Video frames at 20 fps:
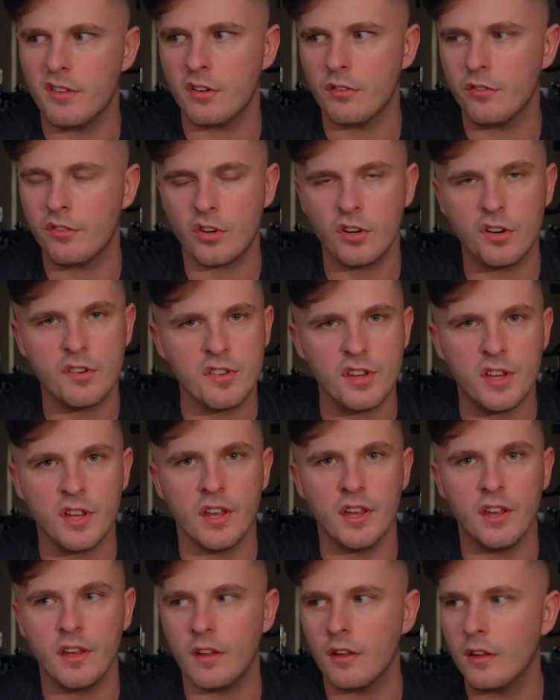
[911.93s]
so I'm just going to sit
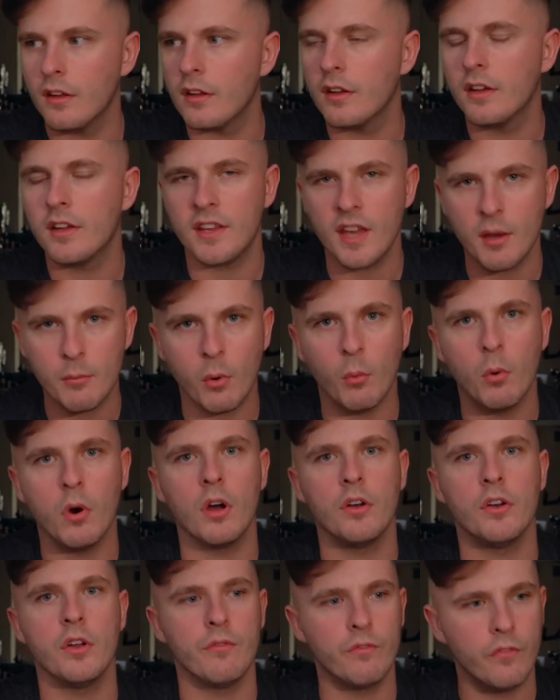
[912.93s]
here, get my
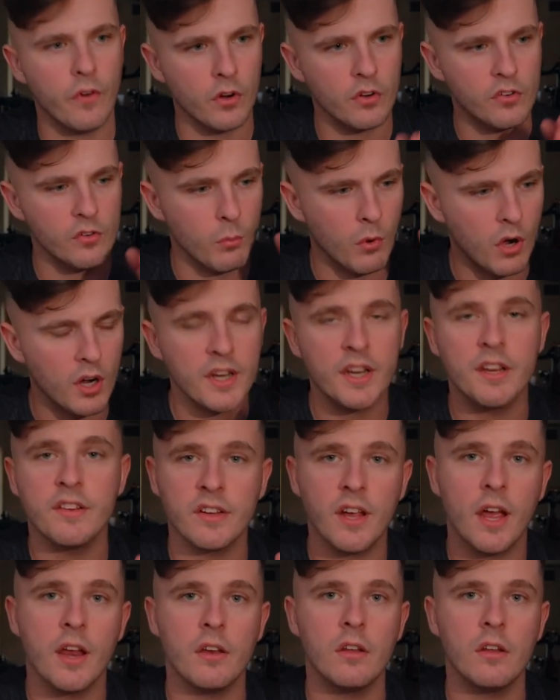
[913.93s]
work done, focus on what I need to get